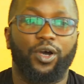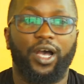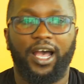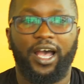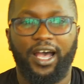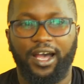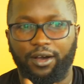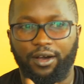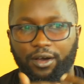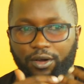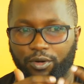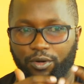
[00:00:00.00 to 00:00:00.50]

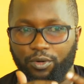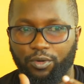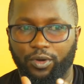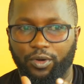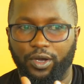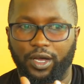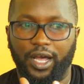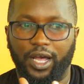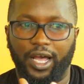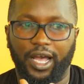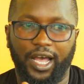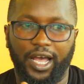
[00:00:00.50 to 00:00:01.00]
how
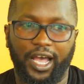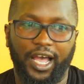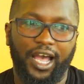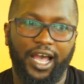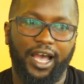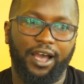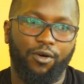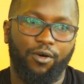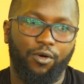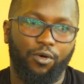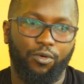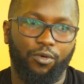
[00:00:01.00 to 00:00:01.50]

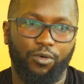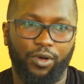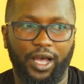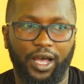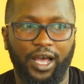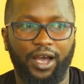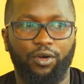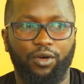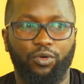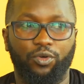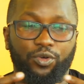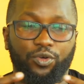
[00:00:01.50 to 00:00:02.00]

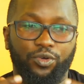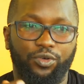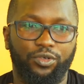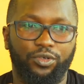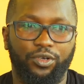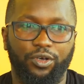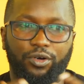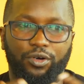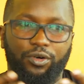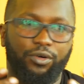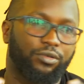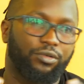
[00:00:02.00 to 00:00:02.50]

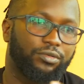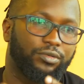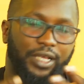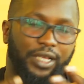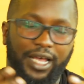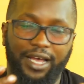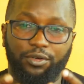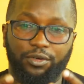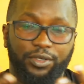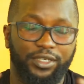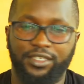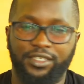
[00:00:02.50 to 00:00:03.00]
good or
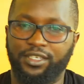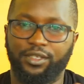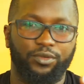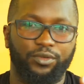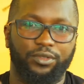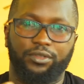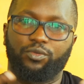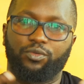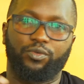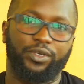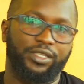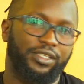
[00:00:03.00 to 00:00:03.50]
how easy
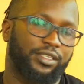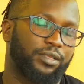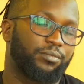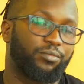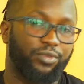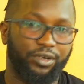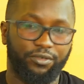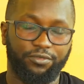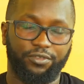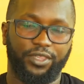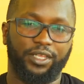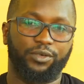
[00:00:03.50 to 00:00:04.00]
was the
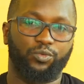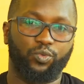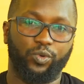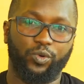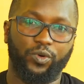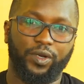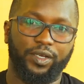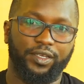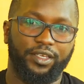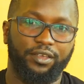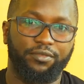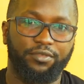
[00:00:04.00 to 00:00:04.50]
brief that we
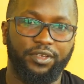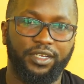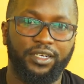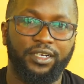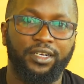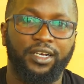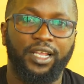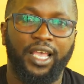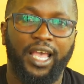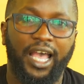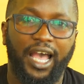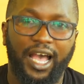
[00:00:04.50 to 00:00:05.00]
were
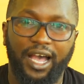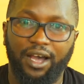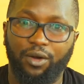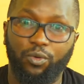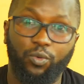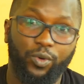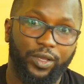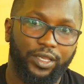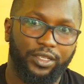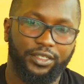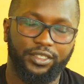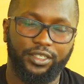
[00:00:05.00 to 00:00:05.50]
given? How
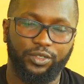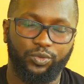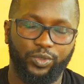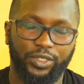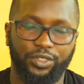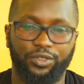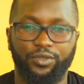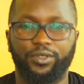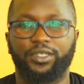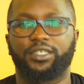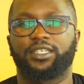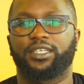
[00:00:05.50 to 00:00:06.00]
well did we
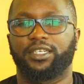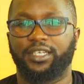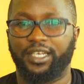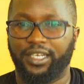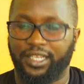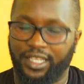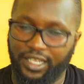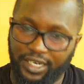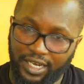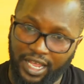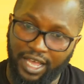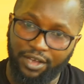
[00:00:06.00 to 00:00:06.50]
do it?
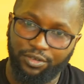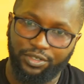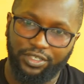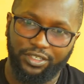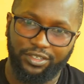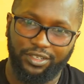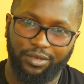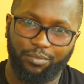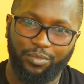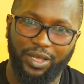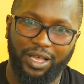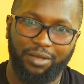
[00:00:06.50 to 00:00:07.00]
And then how
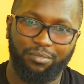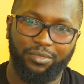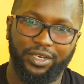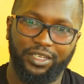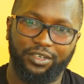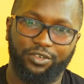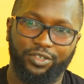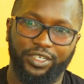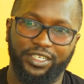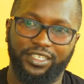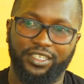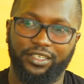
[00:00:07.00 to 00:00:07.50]
did the
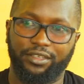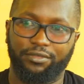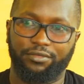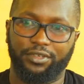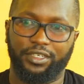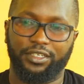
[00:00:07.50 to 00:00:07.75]
public receive